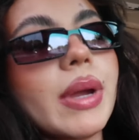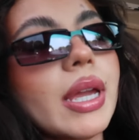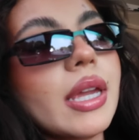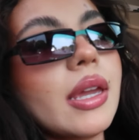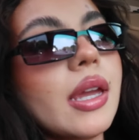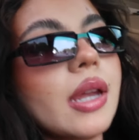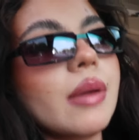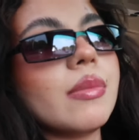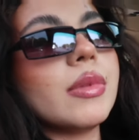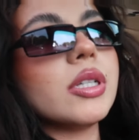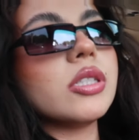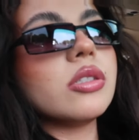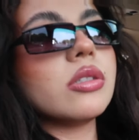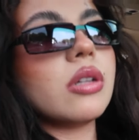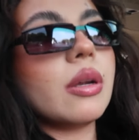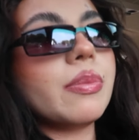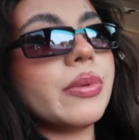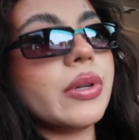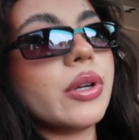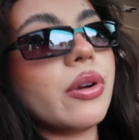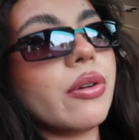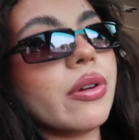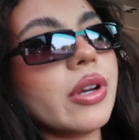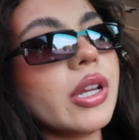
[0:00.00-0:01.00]
my camera stopped
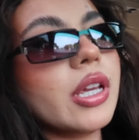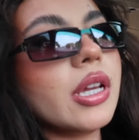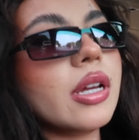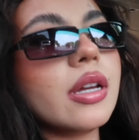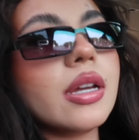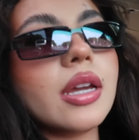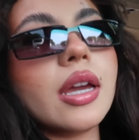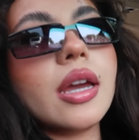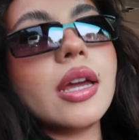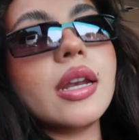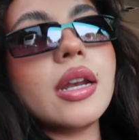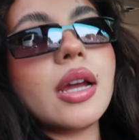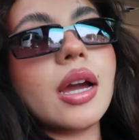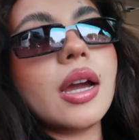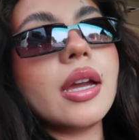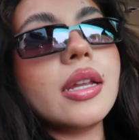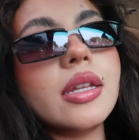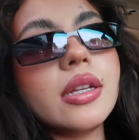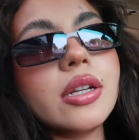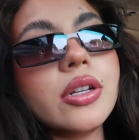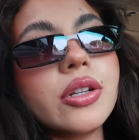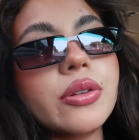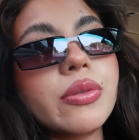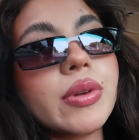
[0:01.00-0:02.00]
recording again. I
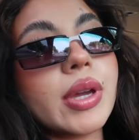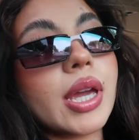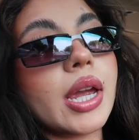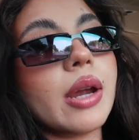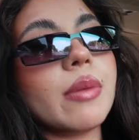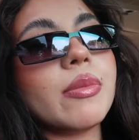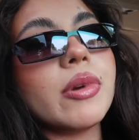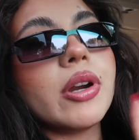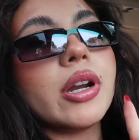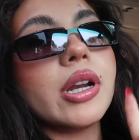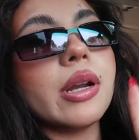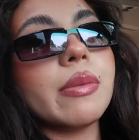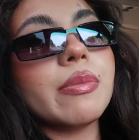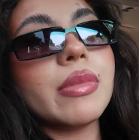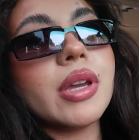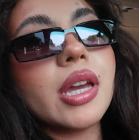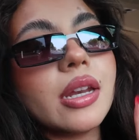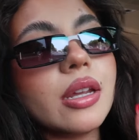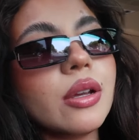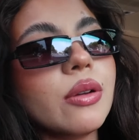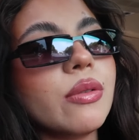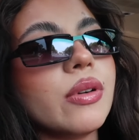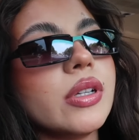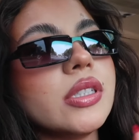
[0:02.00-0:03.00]
need a new camera and I'm
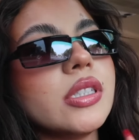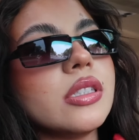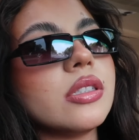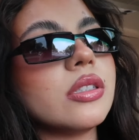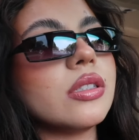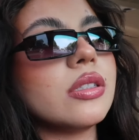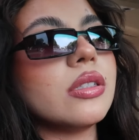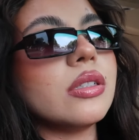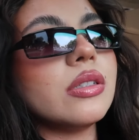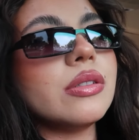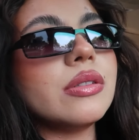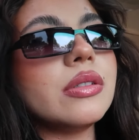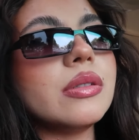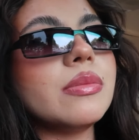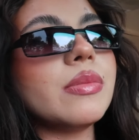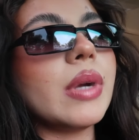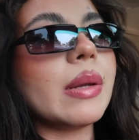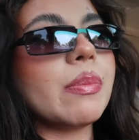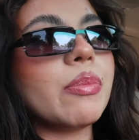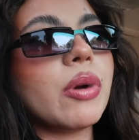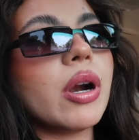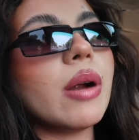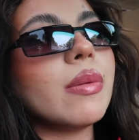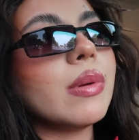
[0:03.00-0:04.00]
getting one soon,
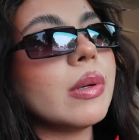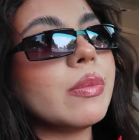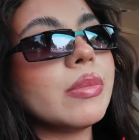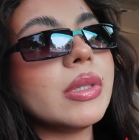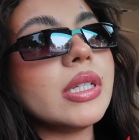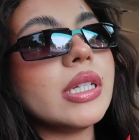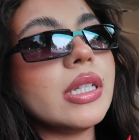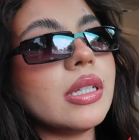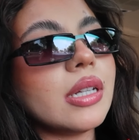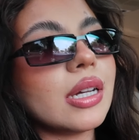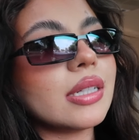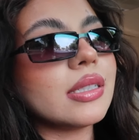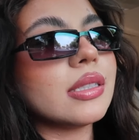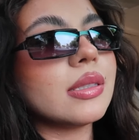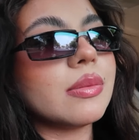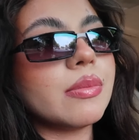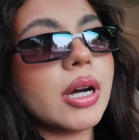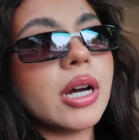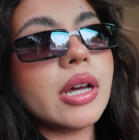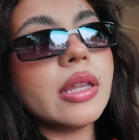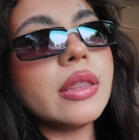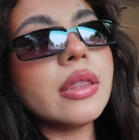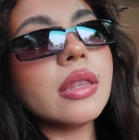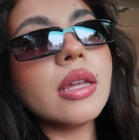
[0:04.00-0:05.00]
like probably next
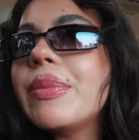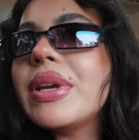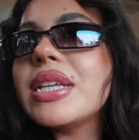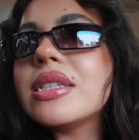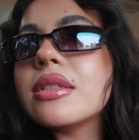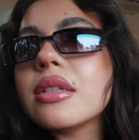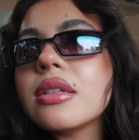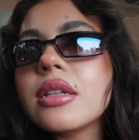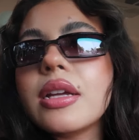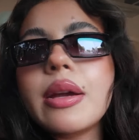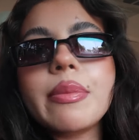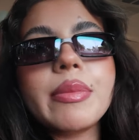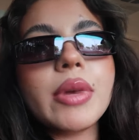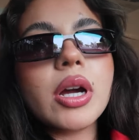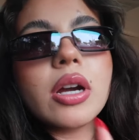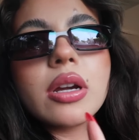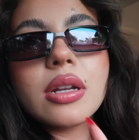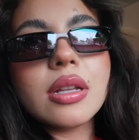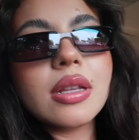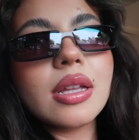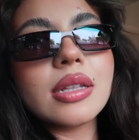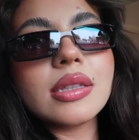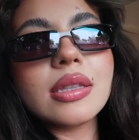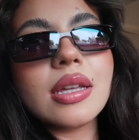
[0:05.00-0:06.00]
month. Basically, I'm not
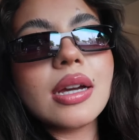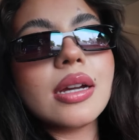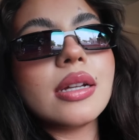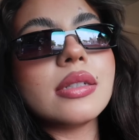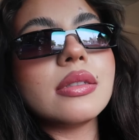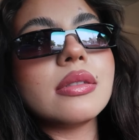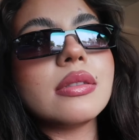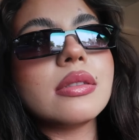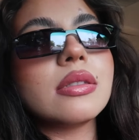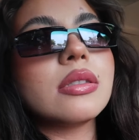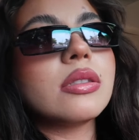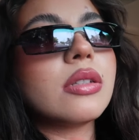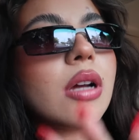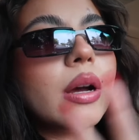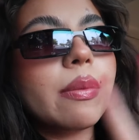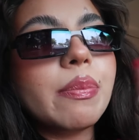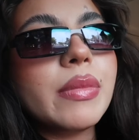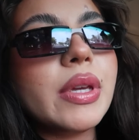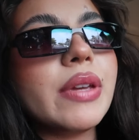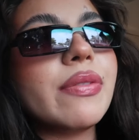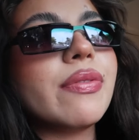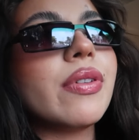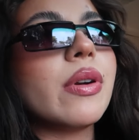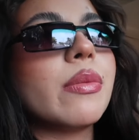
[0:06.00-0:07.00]
gonna let that stop
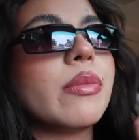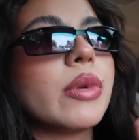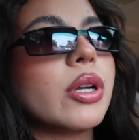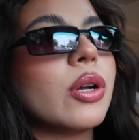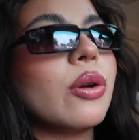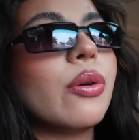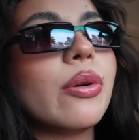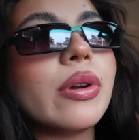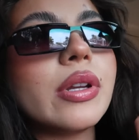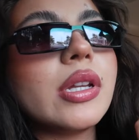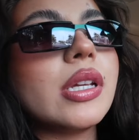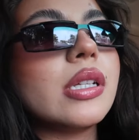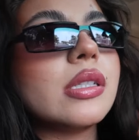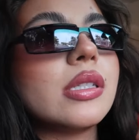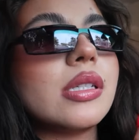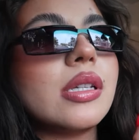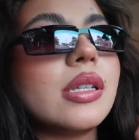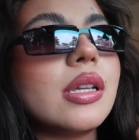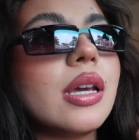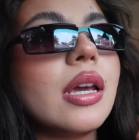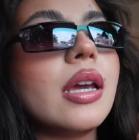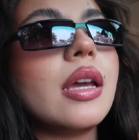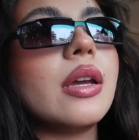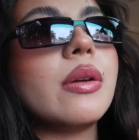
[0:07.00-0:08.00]
me from recording
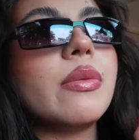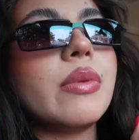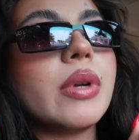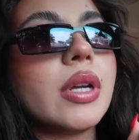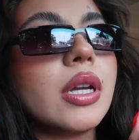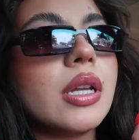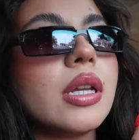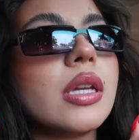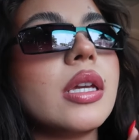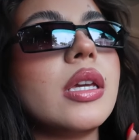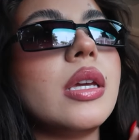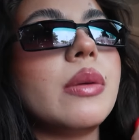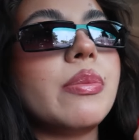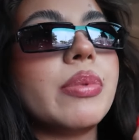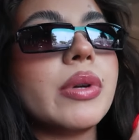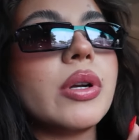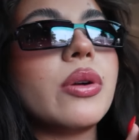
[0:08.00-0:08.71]
today. We're gonna keep